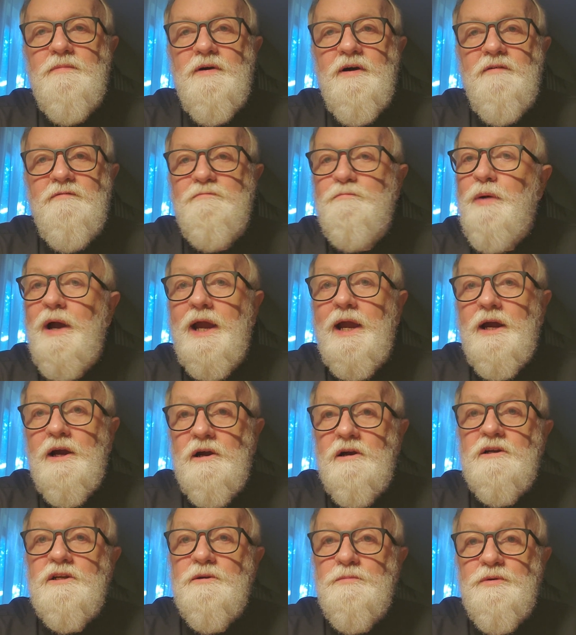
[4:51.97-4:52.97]
a
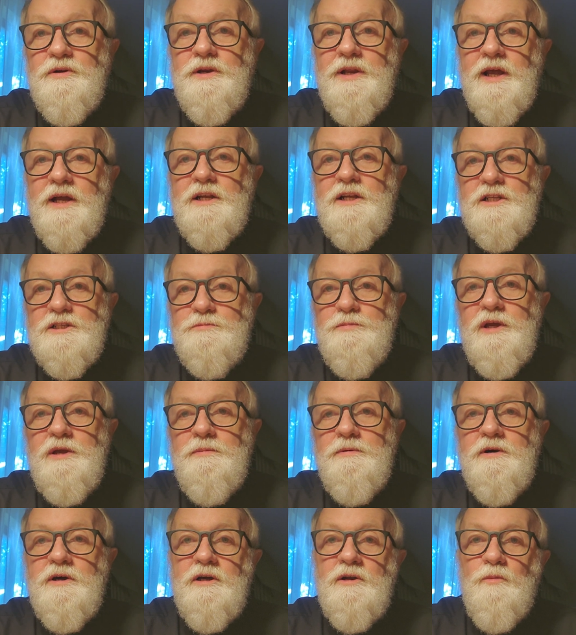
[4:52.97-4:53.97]
bear to protect his
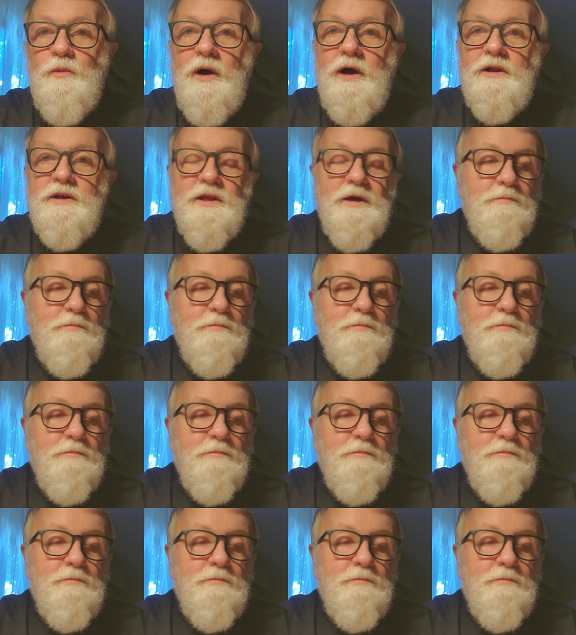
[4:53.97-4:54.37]
people and wound